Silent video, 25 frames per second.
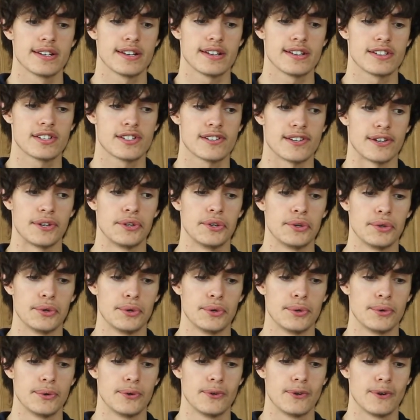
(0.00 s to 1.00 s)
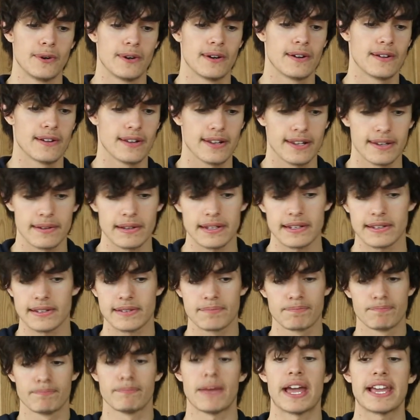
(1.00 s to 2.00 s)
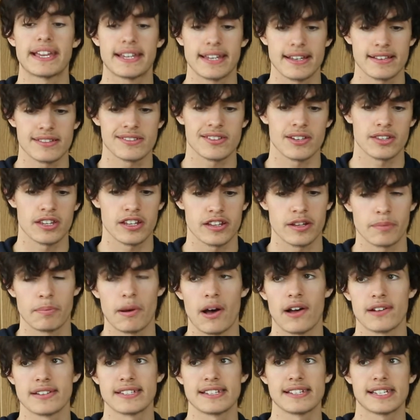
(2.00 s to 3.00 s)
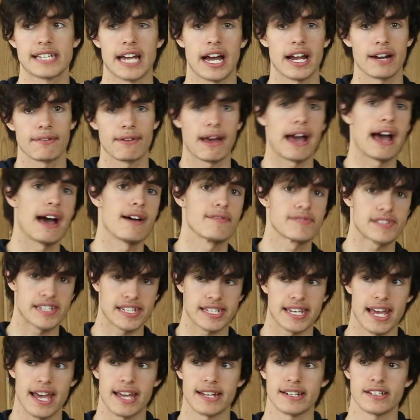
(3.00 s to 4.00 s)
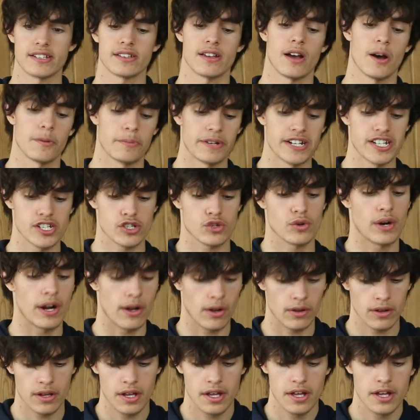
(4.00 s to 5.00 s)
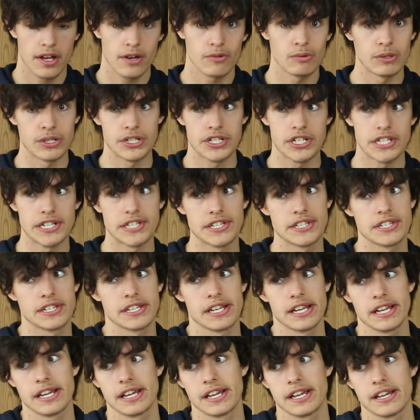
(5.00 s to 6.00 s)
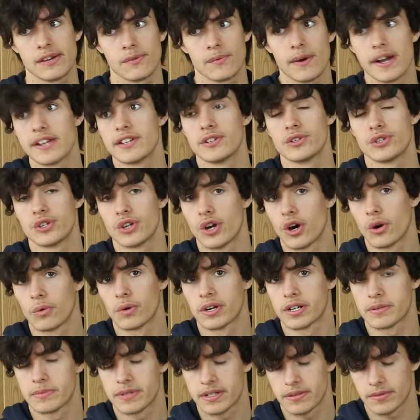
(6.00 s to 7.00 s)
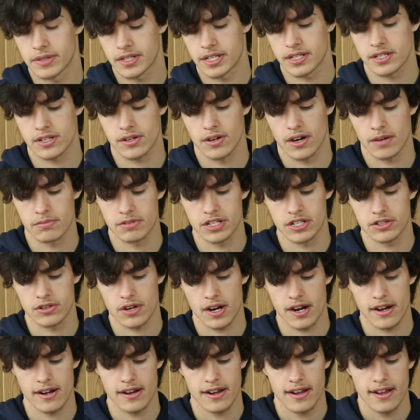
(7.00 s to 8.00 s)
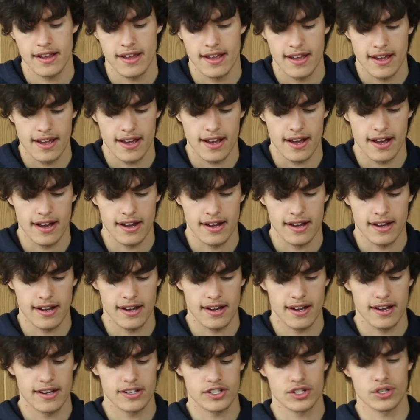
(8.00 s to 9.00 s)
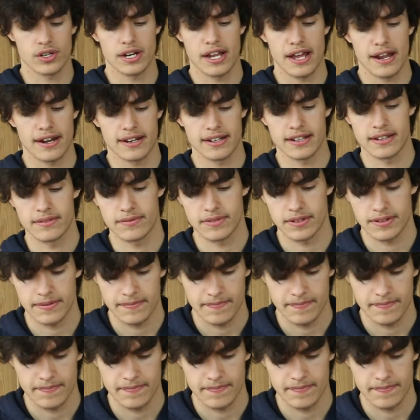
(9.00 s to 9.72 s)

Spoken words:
to make it so that the party kind of have to get up in his grill, which is where you do not want to be with this corrupted Treant. Treant even.